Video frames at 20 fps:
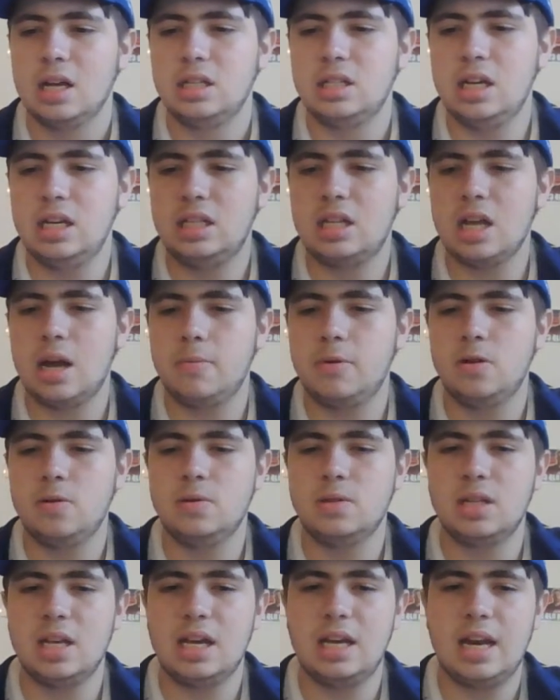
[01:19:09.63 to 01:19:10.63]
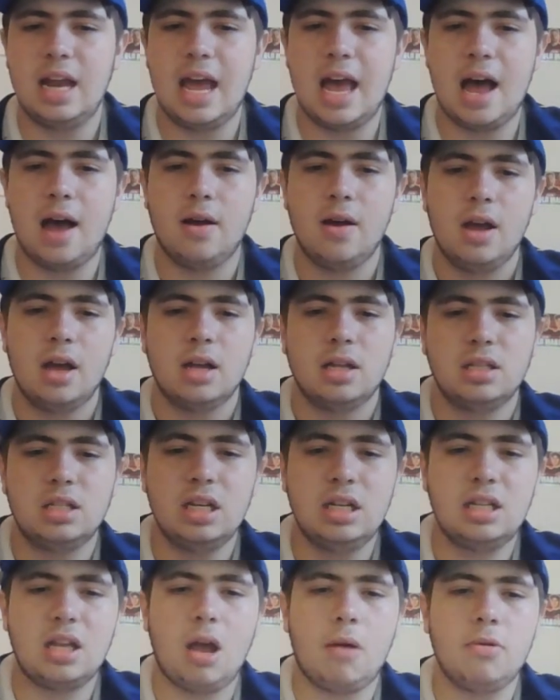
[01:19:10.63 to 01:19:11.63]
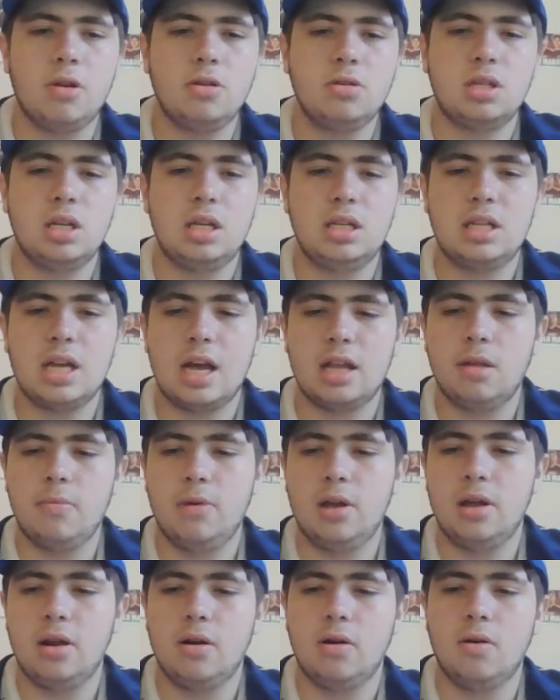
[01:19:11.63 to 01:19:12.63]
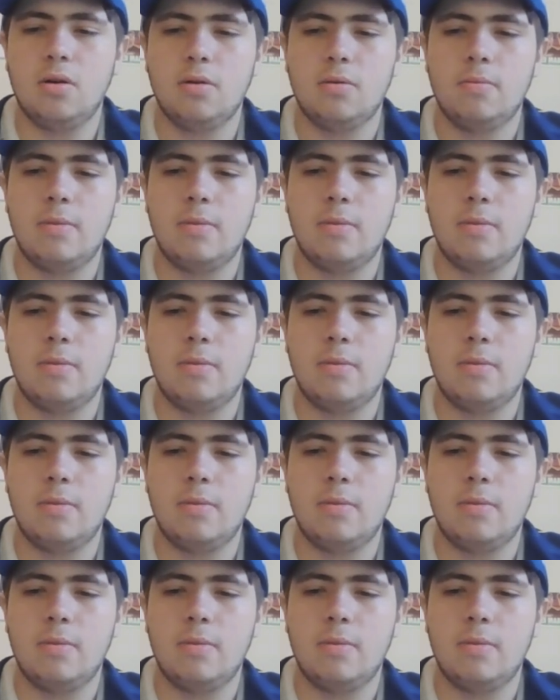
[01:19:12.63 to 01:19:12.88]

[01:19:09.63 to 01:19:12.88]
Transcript: DWZ now. DWZ down the middle.